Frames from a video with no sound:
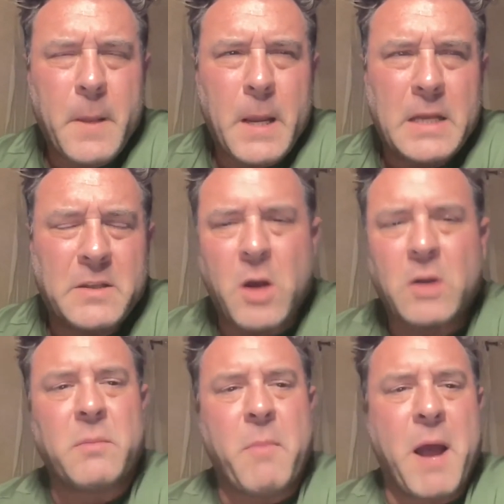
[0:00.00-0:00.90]
He
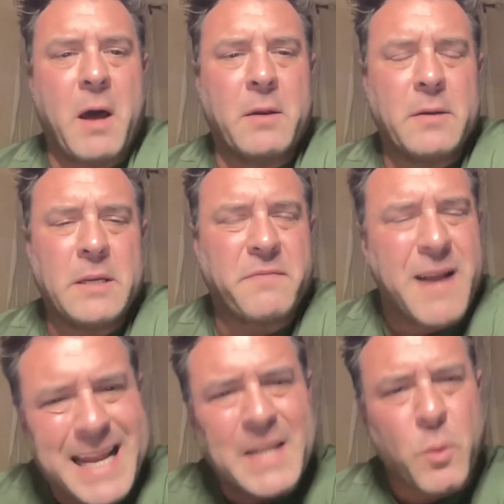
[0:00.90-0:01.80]
talks about his
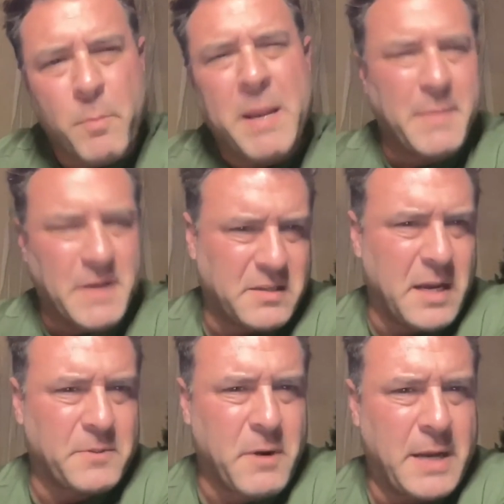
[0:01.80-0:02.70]
financial baby
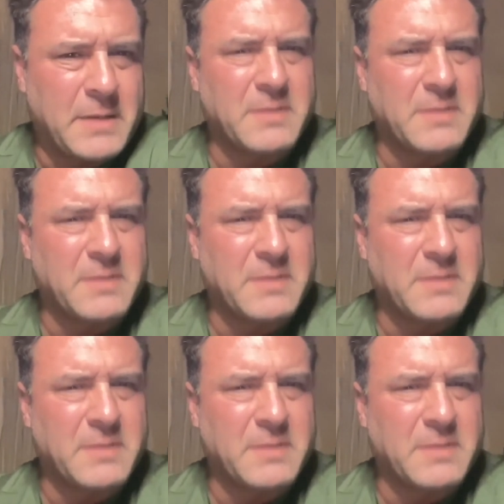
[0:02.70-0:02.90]
steps, right?